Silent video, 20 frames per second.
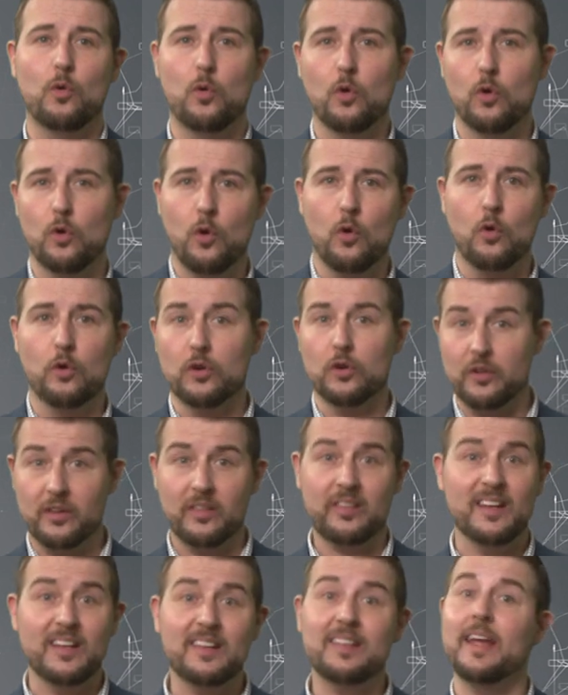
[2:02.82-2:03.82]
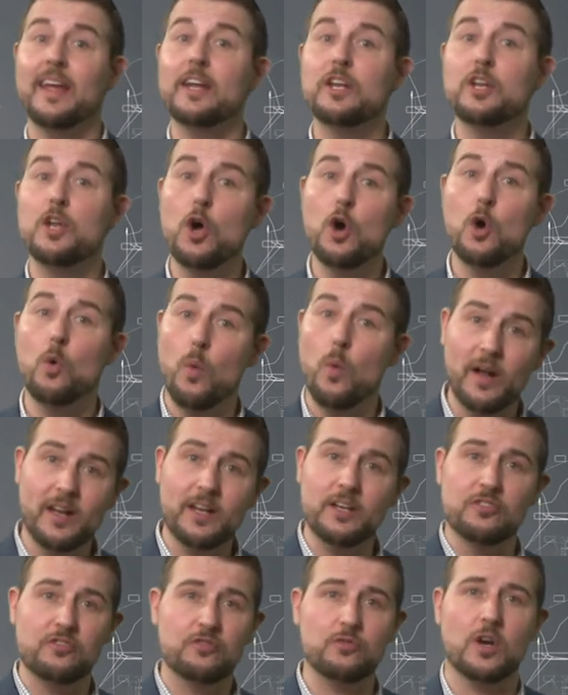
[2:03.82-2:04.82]
or, or think they know what
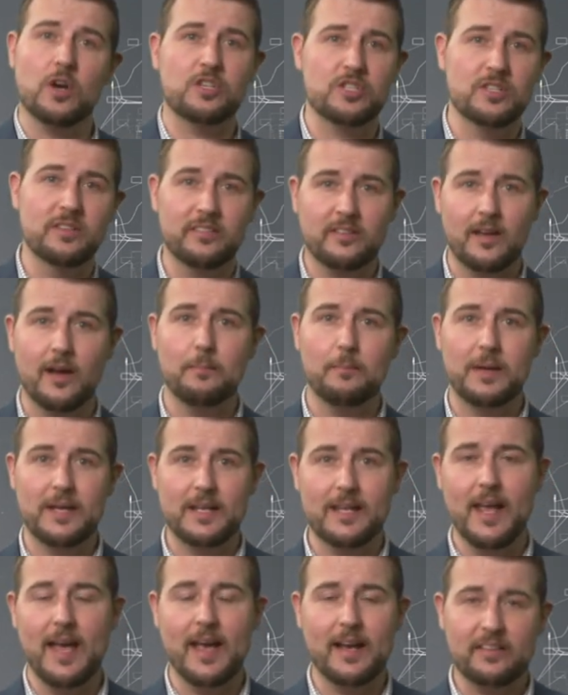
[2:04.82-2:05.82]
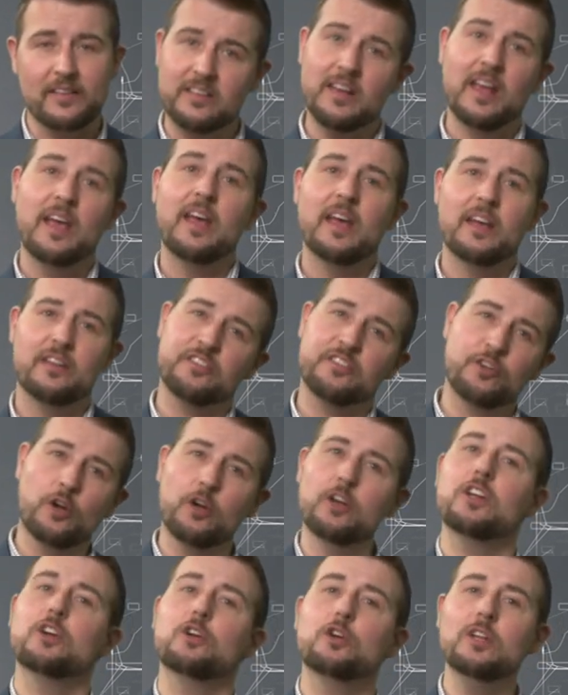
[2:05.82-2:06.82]
instruction's coming next and
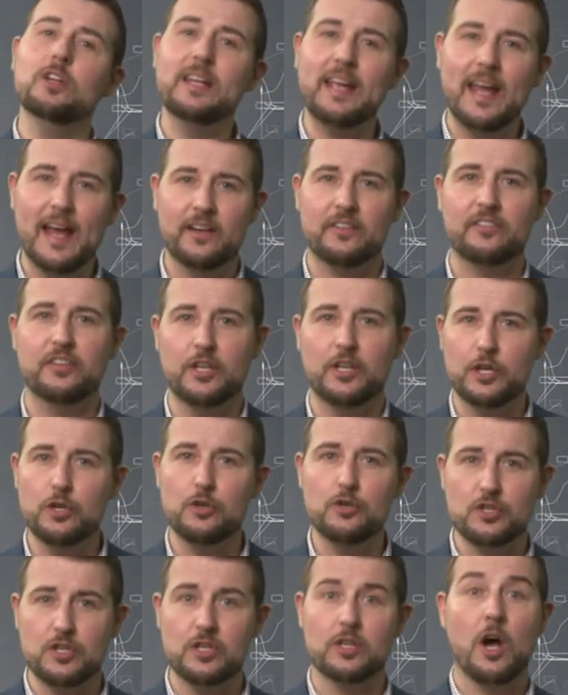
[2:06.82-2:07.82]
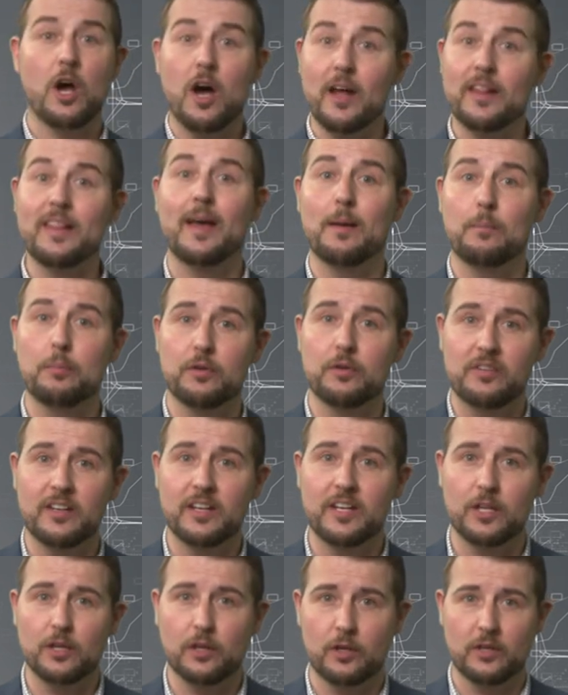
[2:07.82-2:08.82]
start early execution execution on that
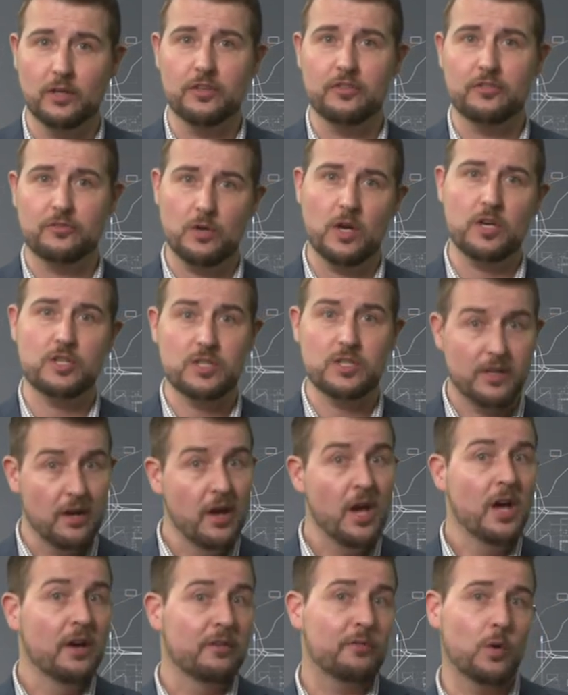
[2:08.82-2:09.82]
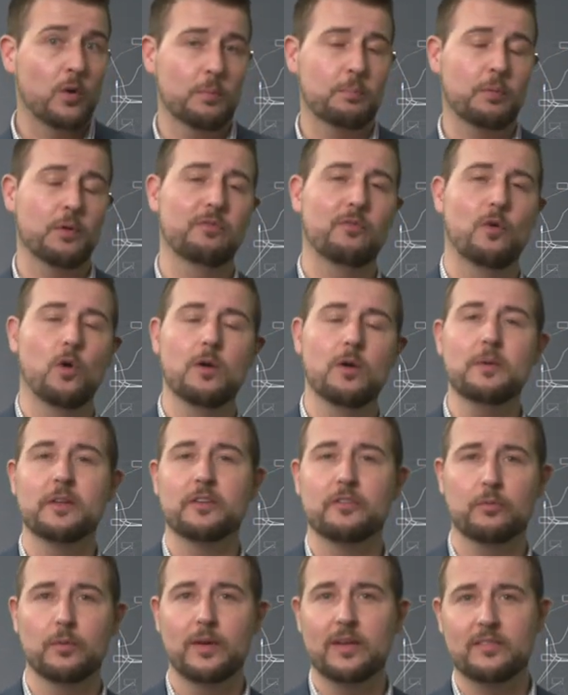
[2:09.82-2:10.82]
particular instruction for
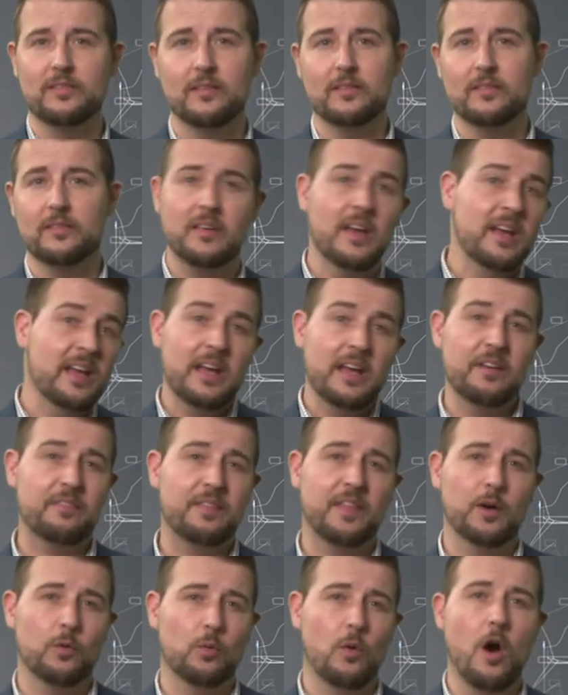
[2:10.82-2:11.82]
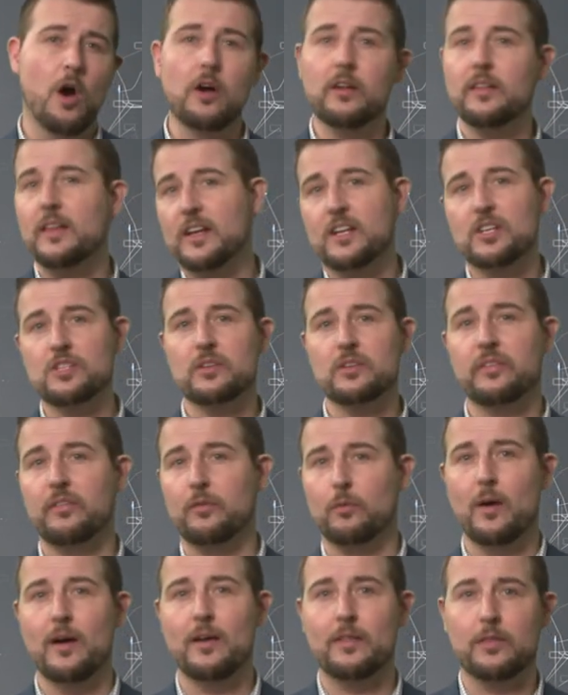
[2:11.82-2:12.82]
performance reasons. If they're wrong, they can just
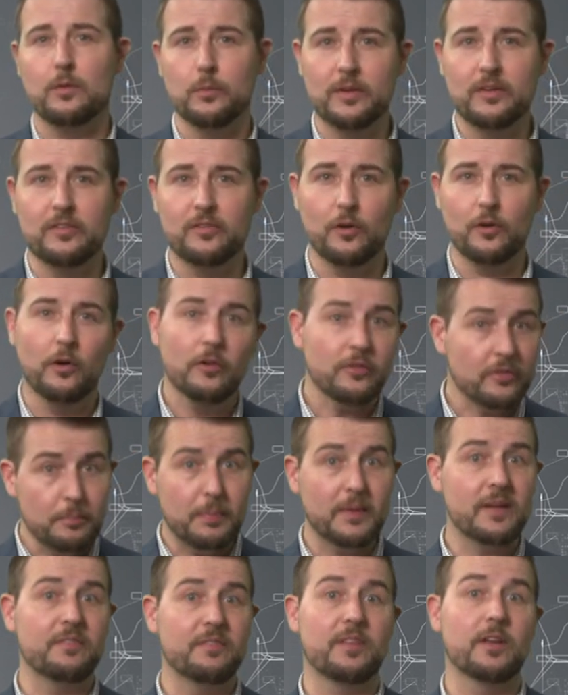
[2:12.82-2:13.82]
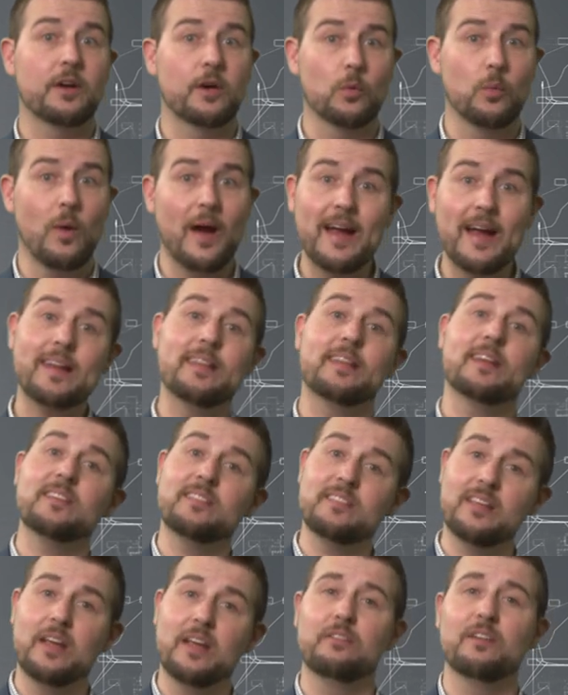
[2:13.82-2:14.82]
throw out the result, but if they're right, they
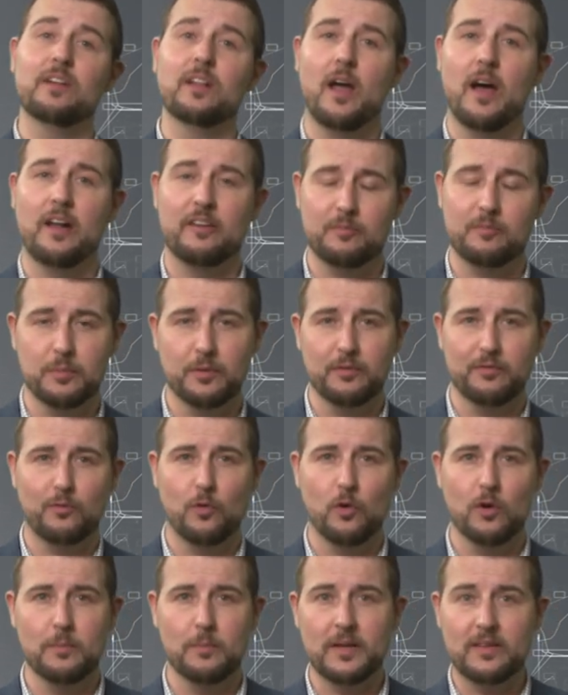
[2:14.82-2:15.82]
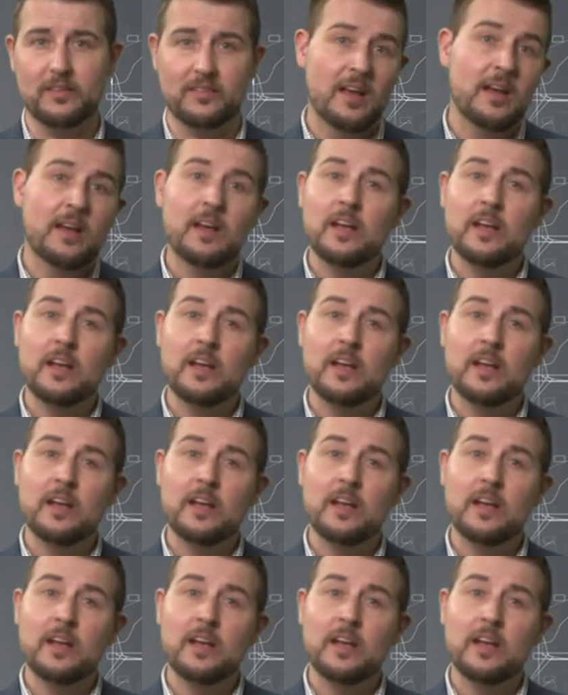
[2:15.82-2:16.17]
save a lot of performance.